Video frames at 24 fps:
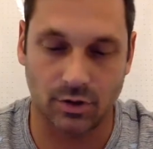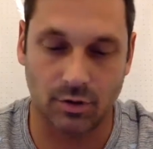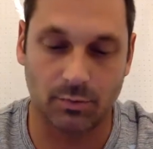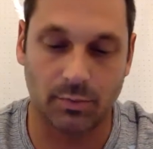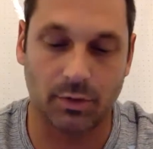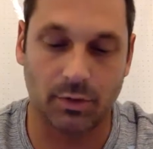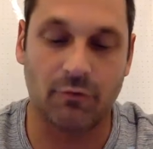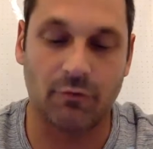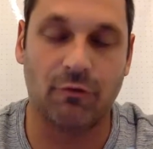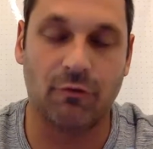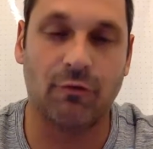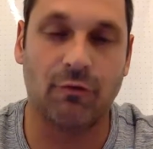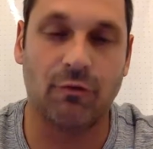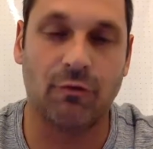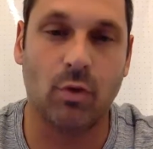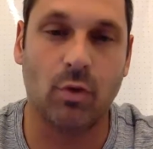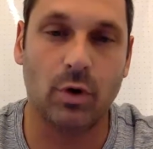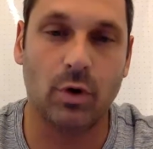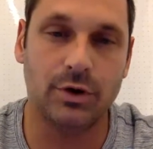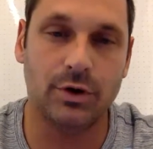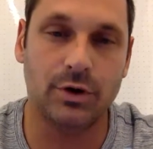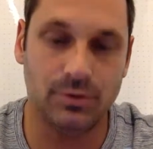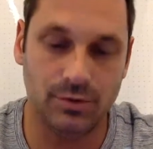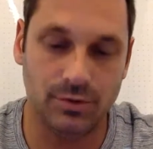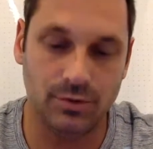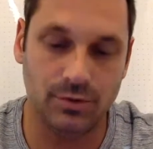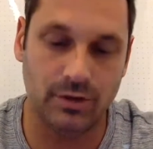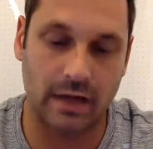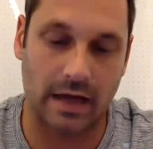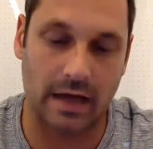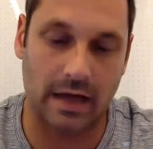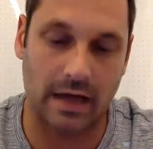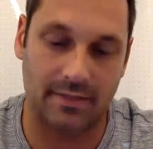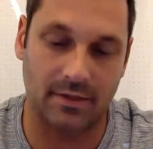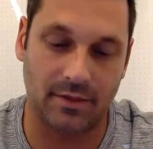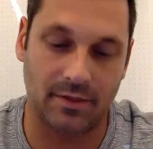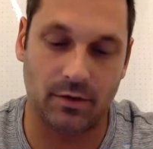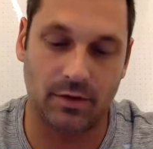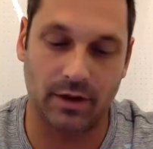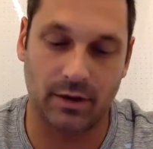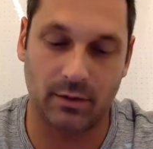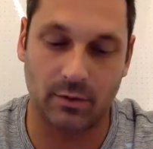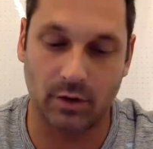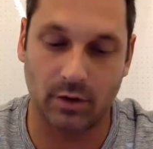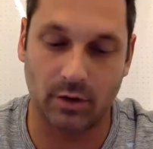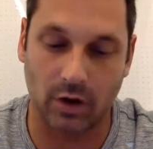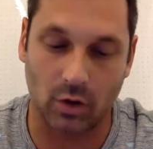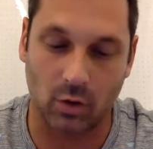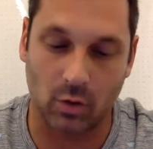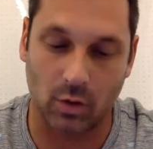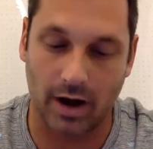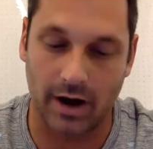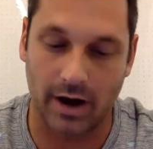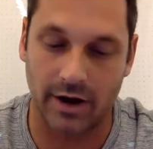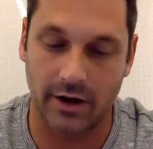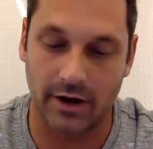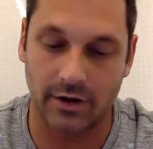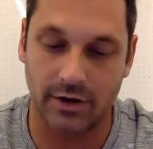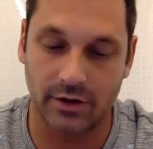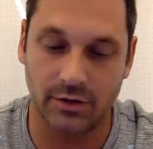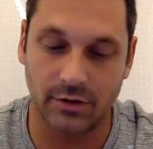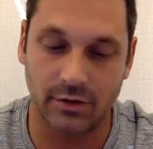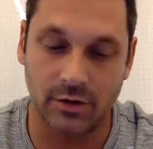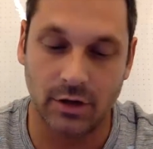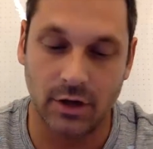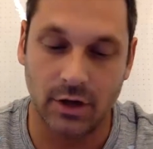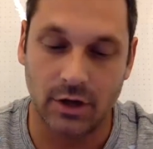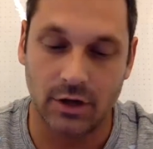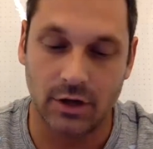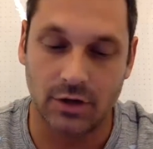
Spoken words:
before you do that, though, they require you